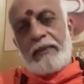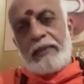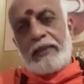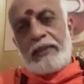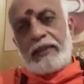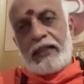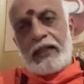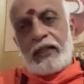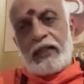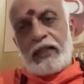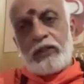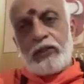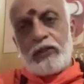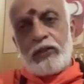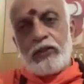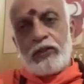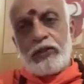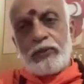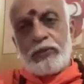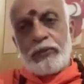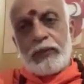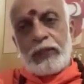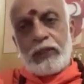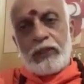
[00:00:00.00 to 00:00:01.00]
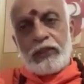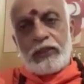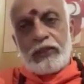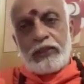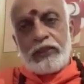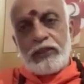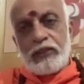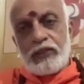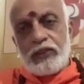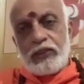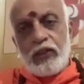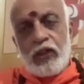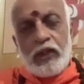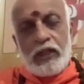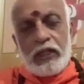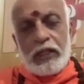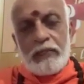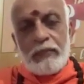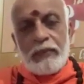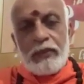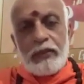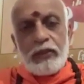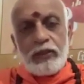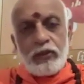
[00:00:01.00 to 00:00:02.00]
Indra goes because he's not
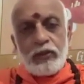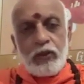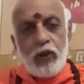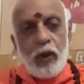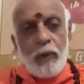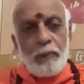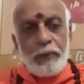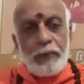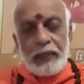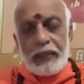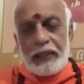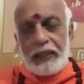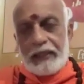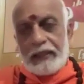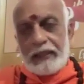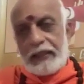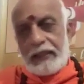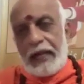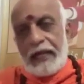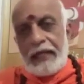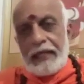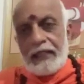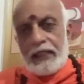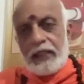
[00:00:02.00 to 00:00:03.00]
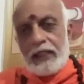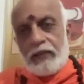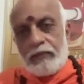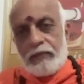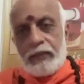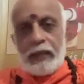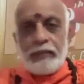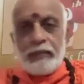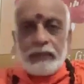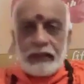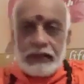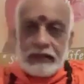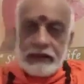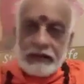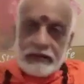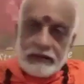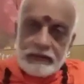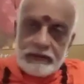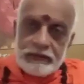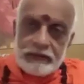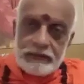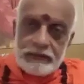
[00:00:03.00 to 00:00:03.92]
able to comprehend the idea of Brahman.